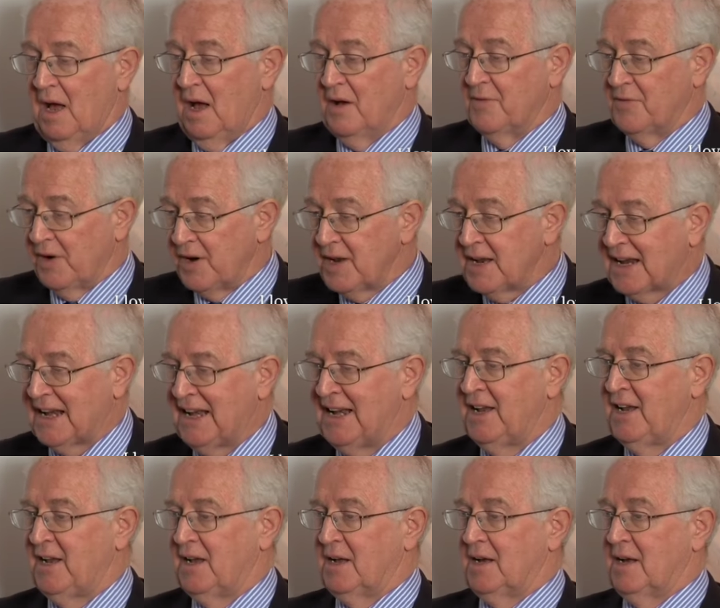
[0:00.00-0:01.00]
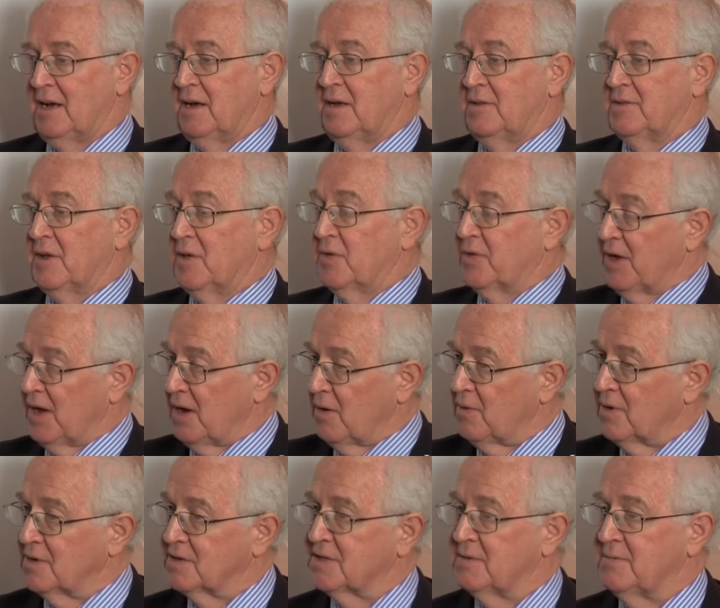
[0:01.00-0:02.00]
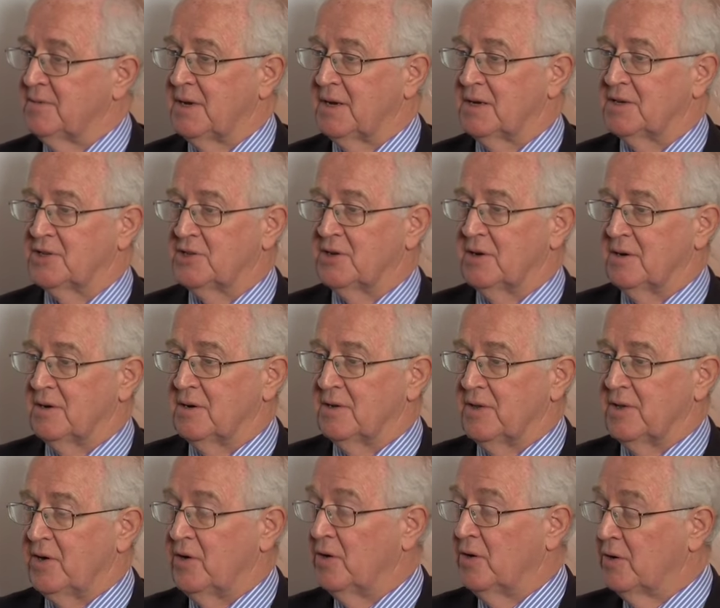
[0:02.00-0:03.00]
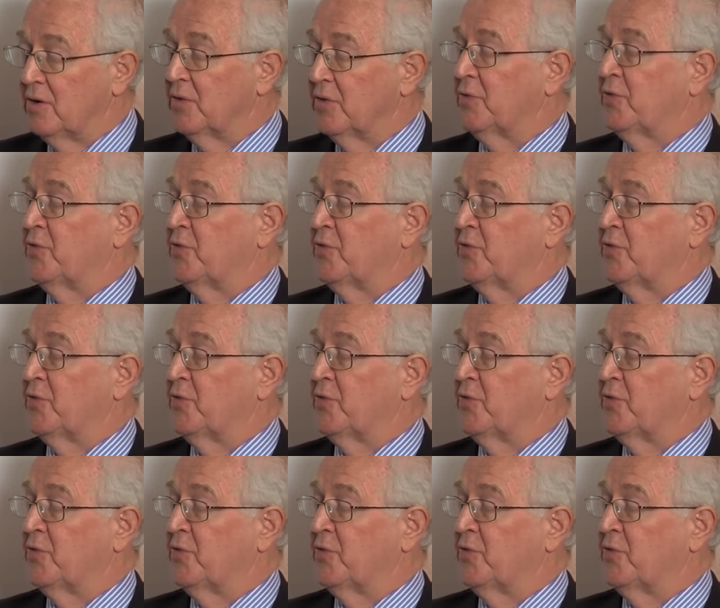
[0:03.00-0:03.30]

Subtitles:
are very clear that they want to make sure the North